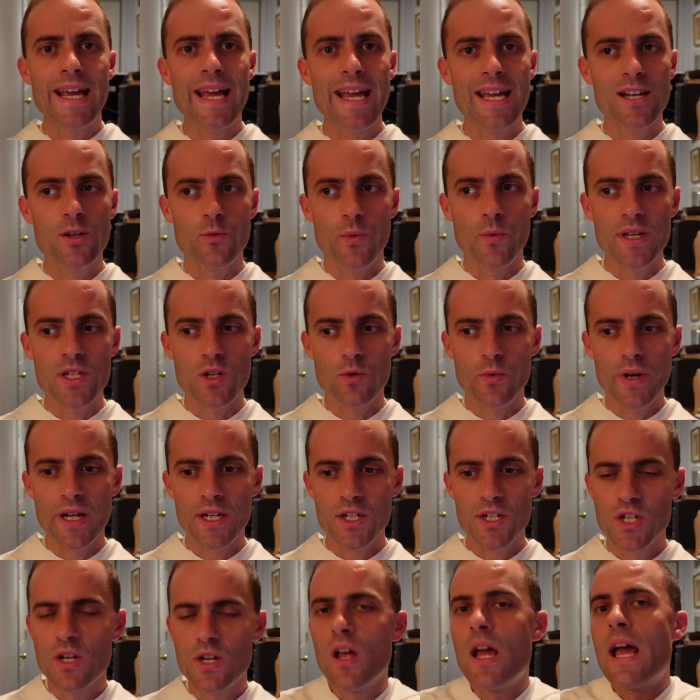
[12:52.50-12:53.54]
and
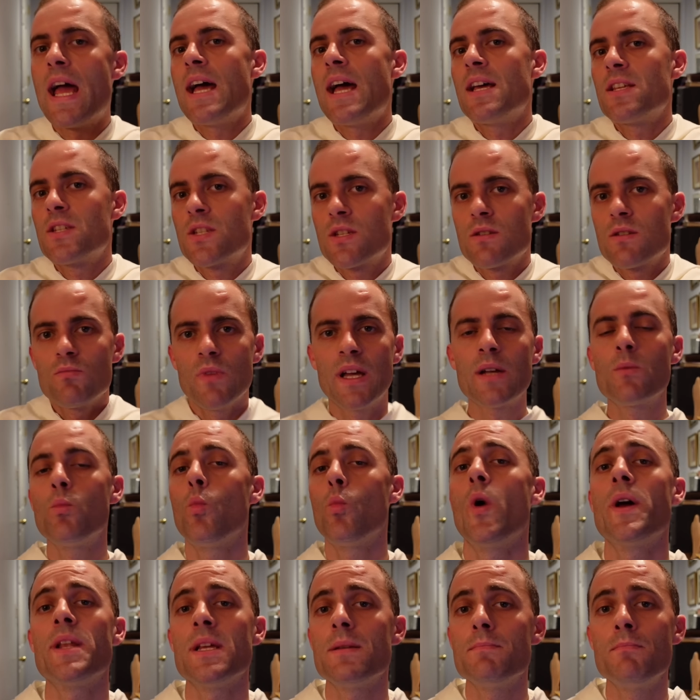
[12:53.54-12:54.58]
resurrection as like
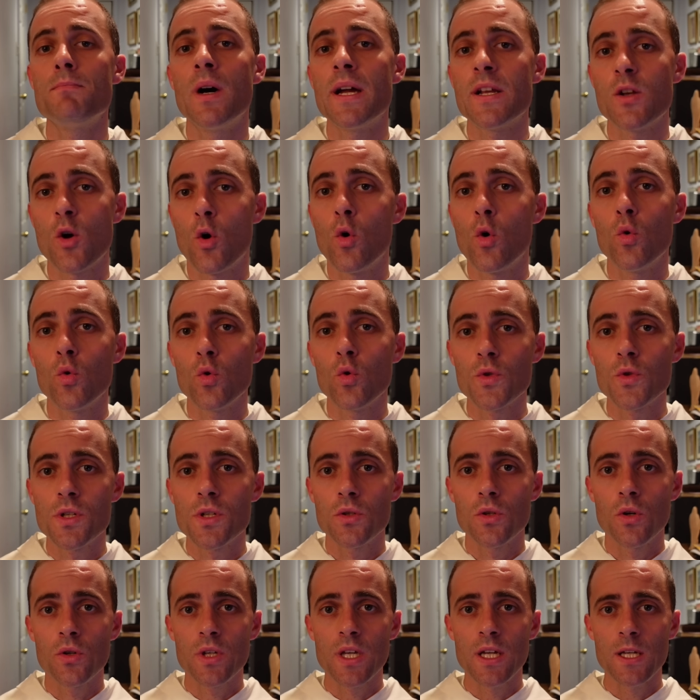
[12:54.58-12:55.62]
what it might hold,
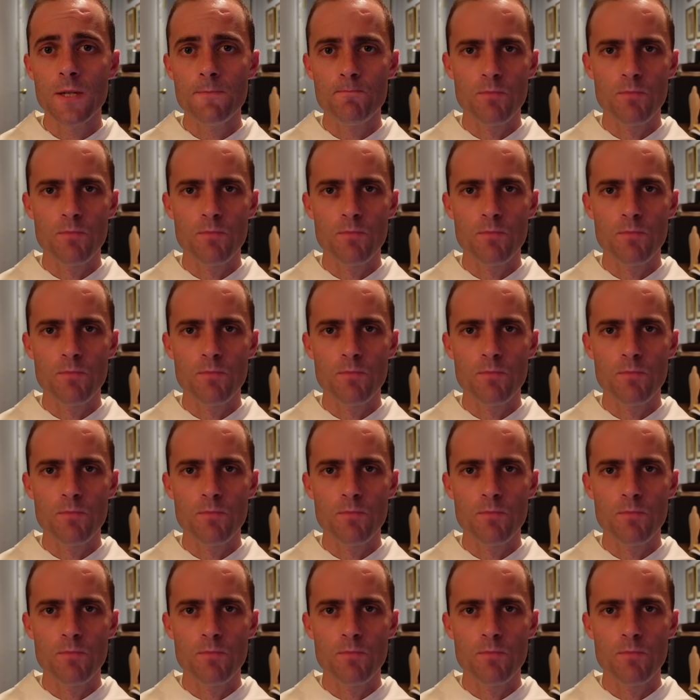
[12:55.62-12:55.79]
okay?